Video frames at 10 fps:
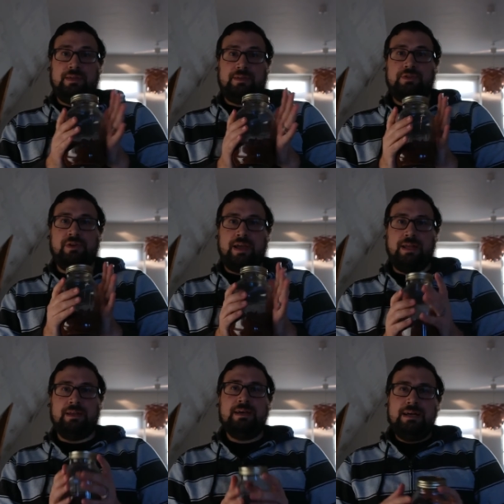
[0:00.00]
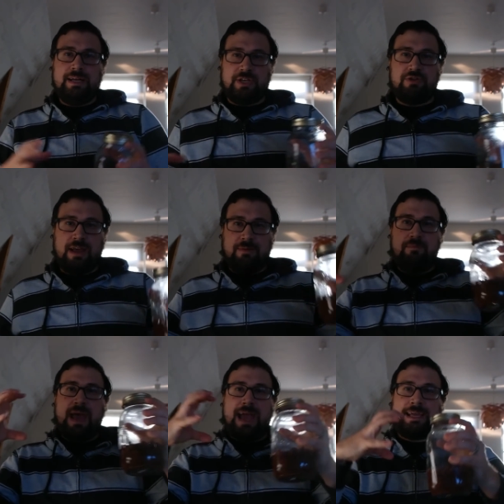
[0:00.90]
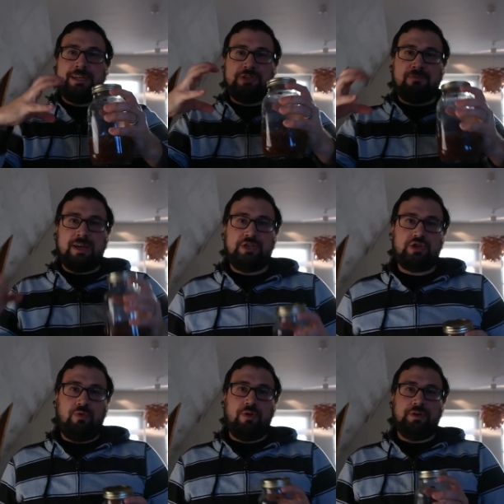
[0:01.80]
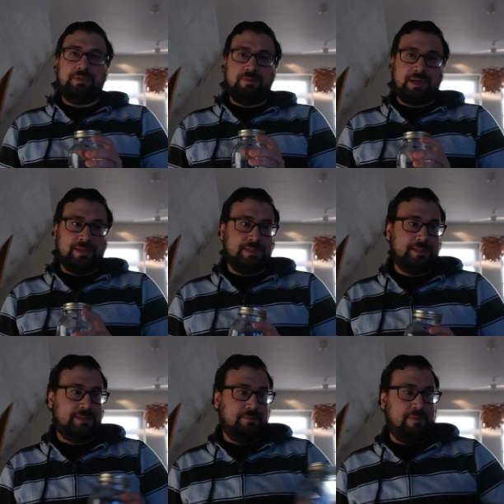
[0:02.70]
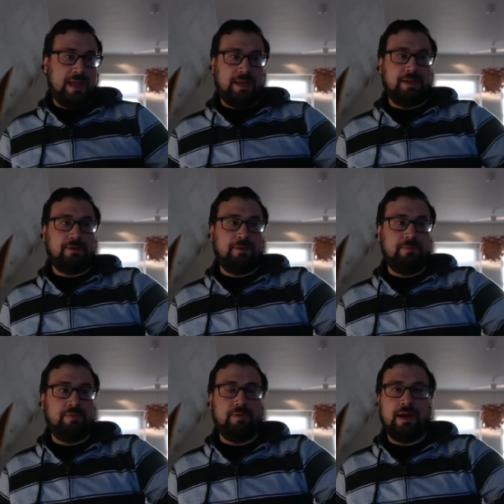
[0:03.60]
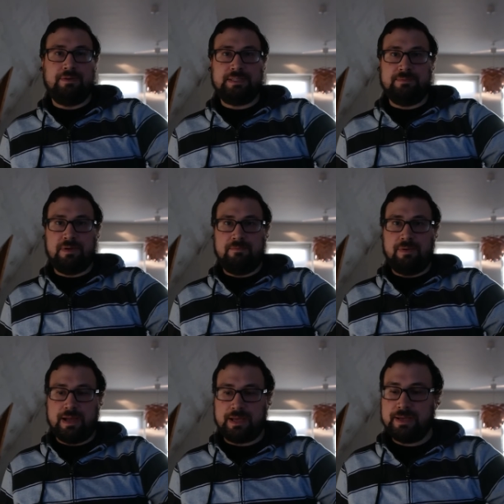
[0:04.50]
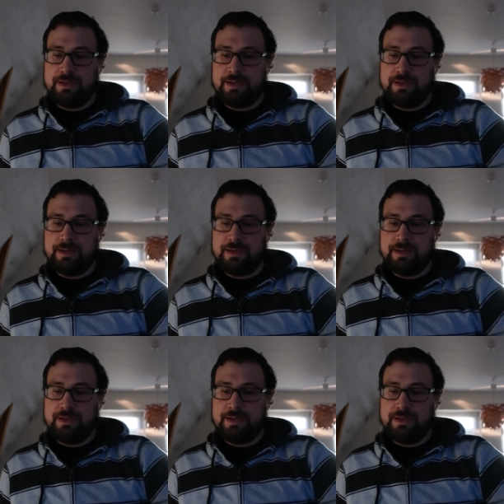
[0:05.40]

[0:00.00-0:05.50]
I try and I try and package my chores because the pain to go to the brew house on my bike